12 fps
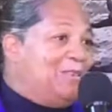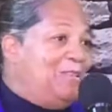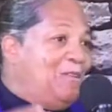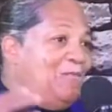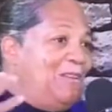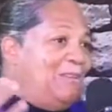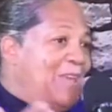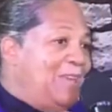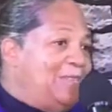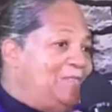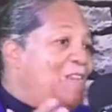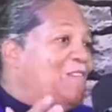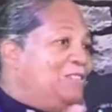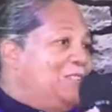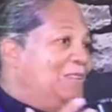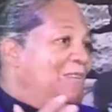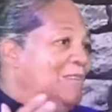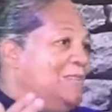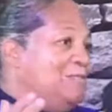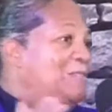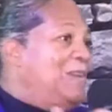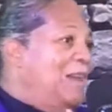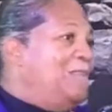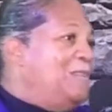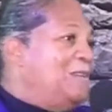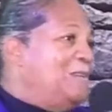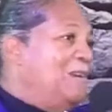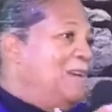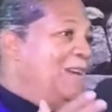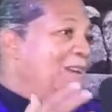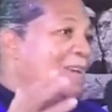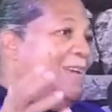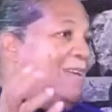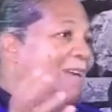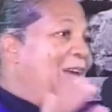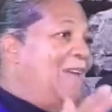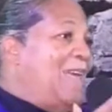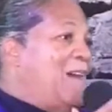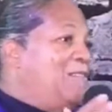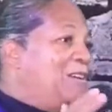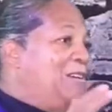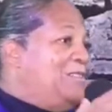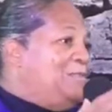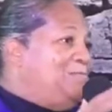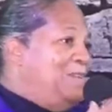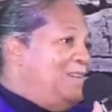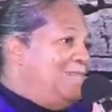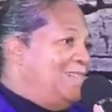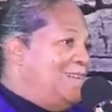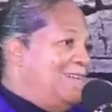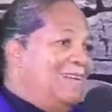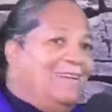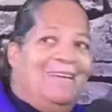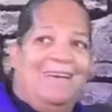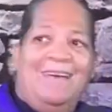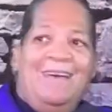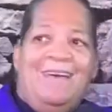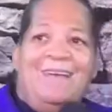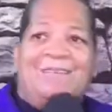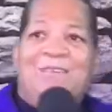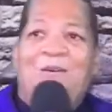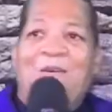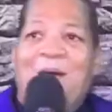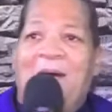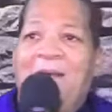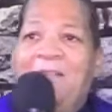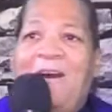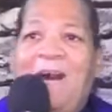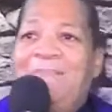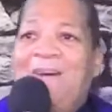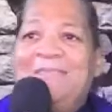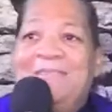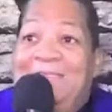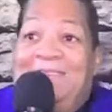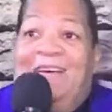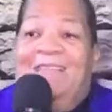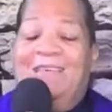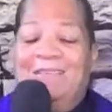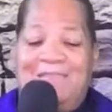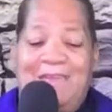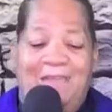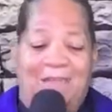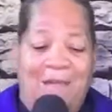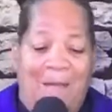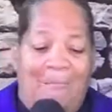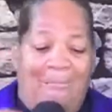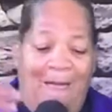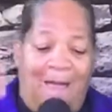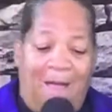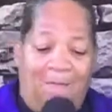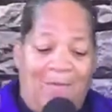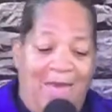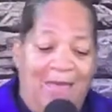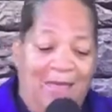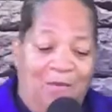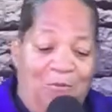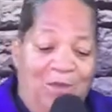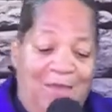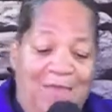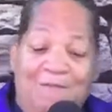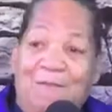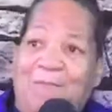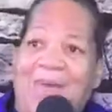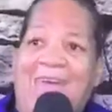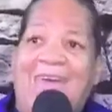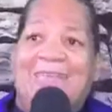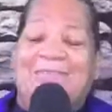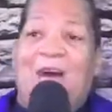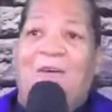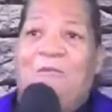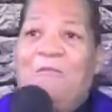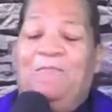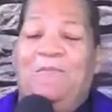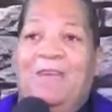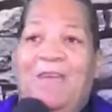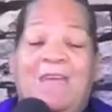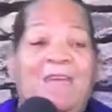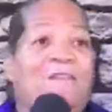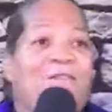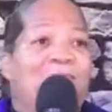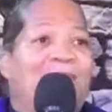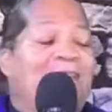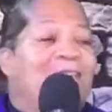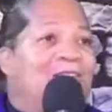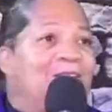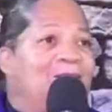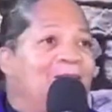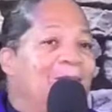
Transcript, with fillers: of the Lord is functioning together and, and, have a good spirit. Amen. So, you know, our pastors tell us that, um, hey, we'll even pass out information.